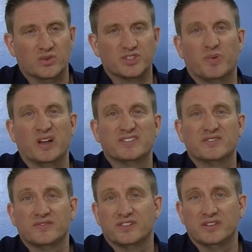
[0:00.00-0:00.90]

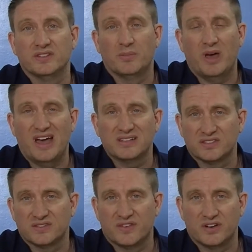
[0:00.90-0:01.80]
responsive than in the past
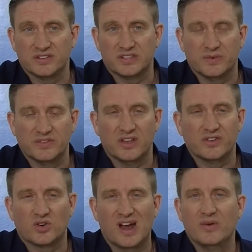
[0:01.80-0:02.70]
as far as some of the
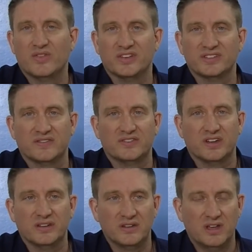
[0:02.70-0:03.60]
other grammar things I've
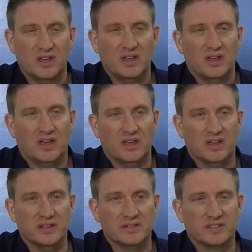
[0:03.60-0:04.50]
done
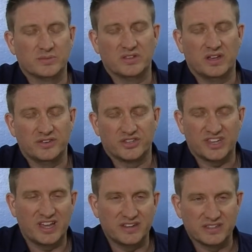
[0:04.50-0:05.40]
and some of the
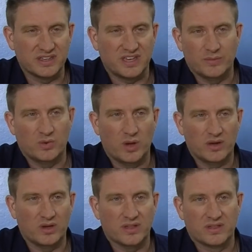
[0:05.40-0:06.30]
understandings I came away
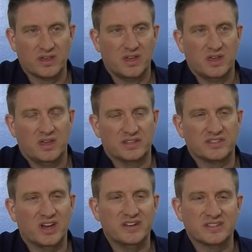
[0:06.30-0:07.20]
with. It's
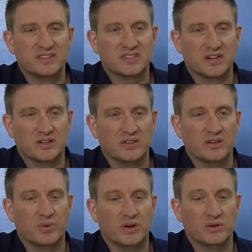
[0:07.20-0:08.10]
not necessarily
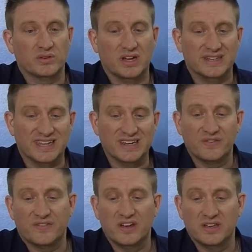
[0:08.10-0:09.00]
about
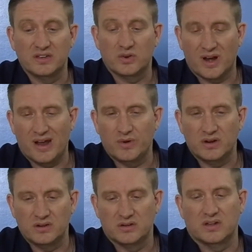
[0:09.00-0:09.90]
identifying
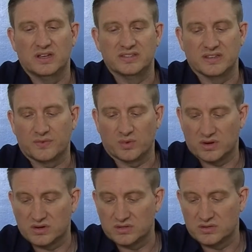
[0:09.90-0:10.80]
grammar as if we're
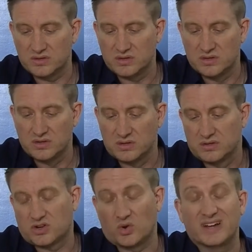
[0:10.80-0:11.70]

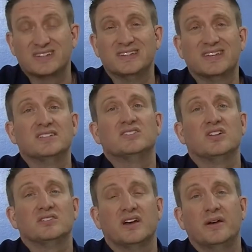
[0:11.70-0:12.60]
correcting kids
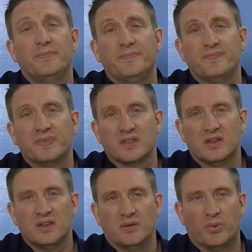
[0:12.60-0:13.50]
all the time,
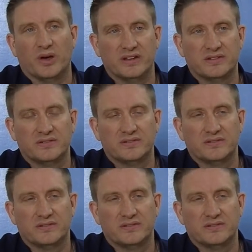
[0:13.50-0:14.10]
but